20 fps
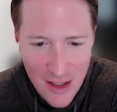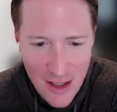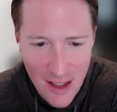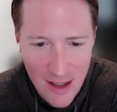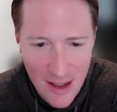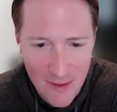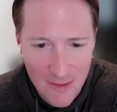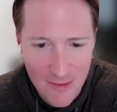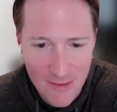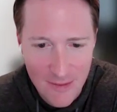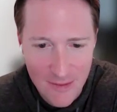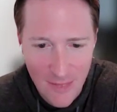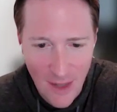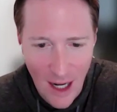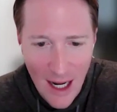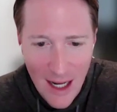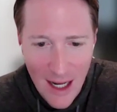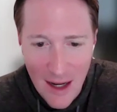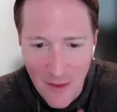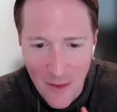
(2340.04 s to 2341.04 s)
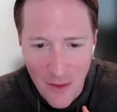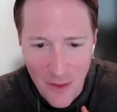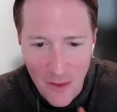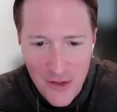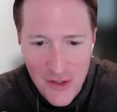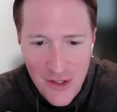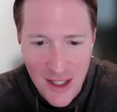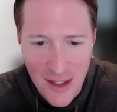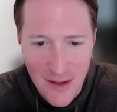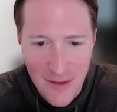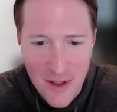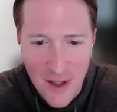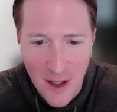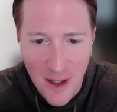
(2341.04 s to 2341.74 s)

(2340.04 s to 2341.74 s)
that I ever received